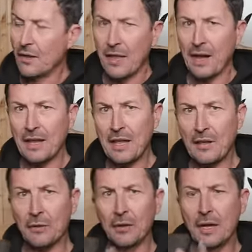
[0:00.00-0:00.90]
That
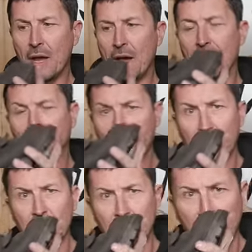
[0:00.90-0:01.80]
heel uh,
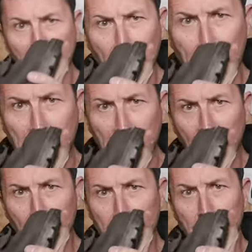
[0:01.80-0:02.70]
assists in the climbing
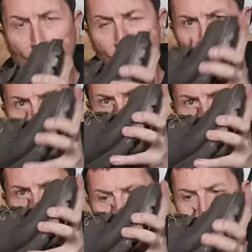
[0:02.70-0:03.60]
when you're working in
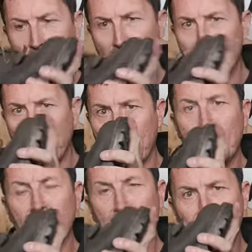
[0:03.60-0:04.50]
hot terrain by
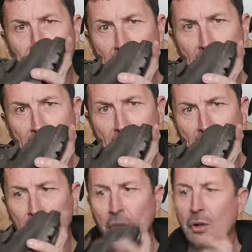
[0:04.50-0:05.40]
lessening that
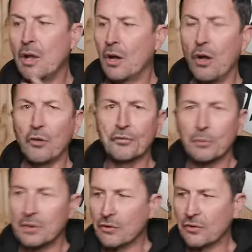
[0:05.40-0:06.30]
angle.
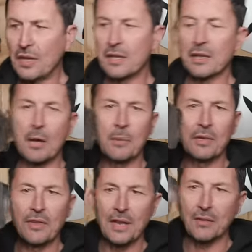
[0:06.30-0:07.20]
Also, in descending,
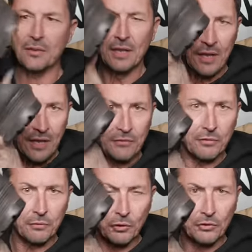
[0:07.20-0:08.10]
coming down, it's
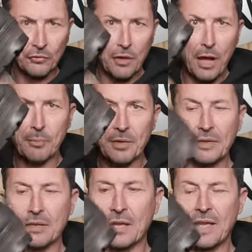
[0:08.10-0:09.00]
a good stop and
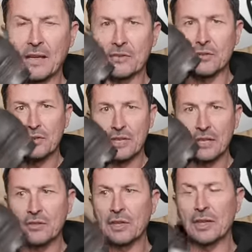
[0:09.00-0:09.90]
it, it catches and
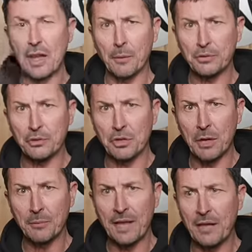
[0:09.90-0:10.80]
digs in and helps you to
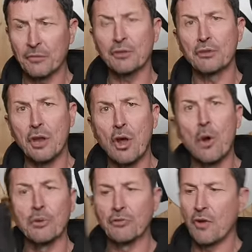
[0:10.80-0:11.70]
come down so you're not
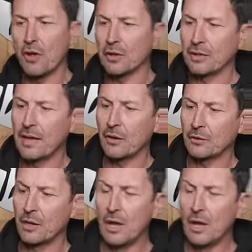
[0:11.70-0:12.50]
always falling down.